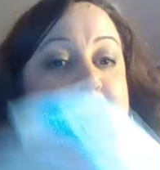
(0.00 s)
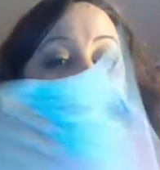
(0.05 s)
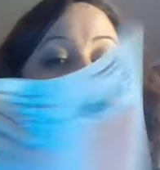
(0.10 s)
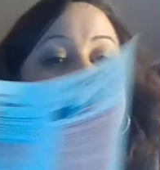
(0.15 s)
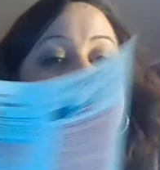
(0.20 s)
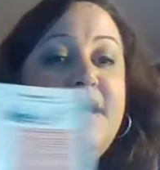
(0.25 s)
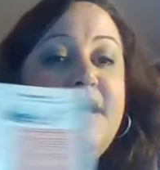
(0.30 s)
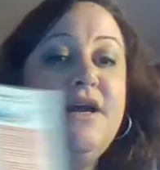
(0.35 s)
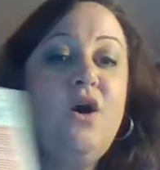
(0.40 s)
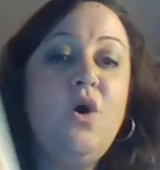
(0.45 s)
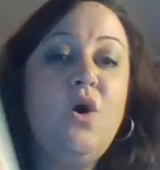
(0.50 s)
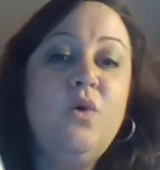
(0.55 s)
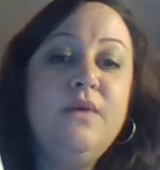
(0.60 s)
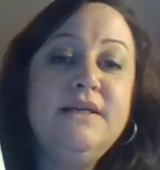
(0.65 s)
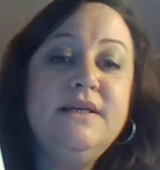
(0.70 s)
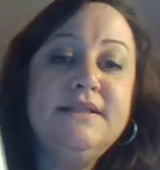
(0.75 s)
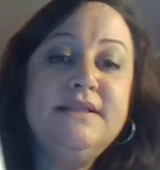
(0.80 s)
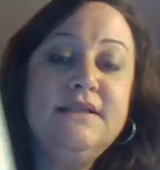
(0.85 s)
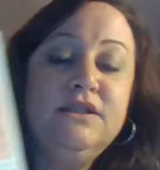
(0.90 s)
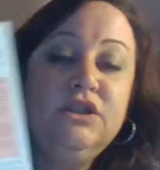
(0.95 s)
And then I
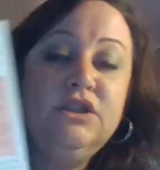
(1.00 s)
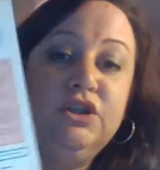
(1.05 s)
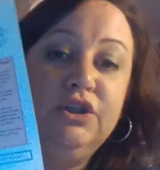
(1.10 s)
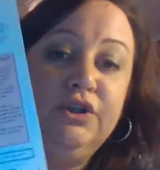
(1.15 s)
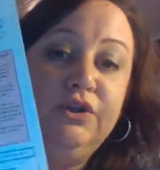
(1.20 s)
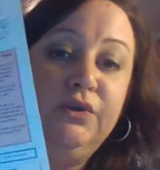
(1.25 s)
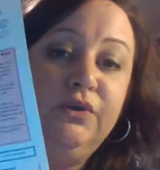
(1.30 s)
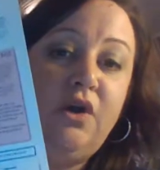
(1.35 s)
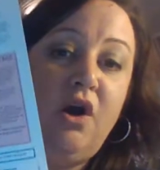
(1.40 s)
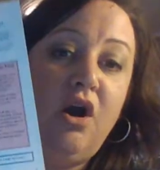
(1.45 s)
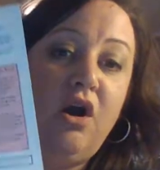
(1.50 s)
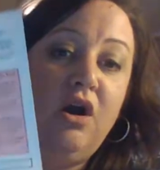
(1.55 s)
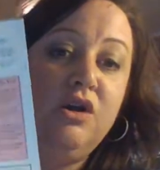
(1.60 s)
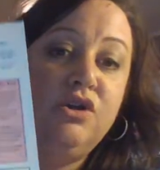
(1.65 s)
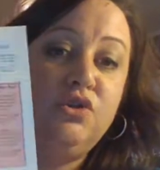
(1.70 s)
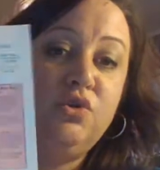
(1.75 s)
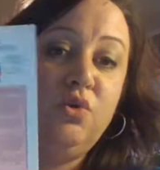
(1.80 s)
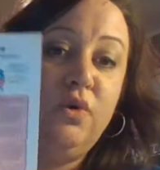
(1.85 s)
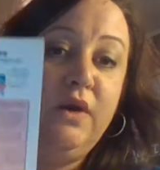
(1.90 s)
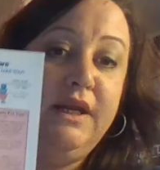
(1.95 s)
always include our
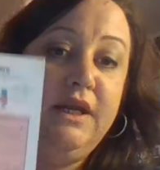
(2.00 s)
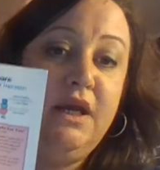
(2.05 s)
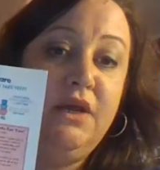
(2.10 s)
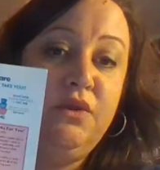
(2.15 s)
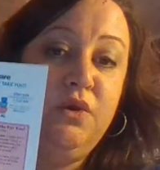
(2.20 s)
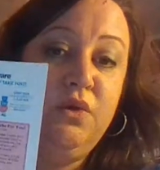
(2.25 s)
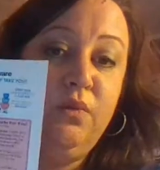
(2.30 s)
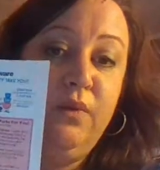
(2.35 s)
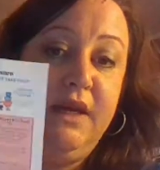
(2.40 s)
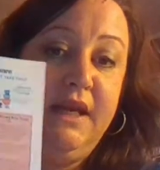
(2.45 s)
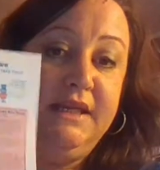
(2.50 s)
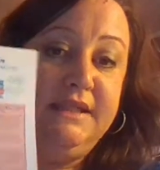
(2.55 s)
Join the Winning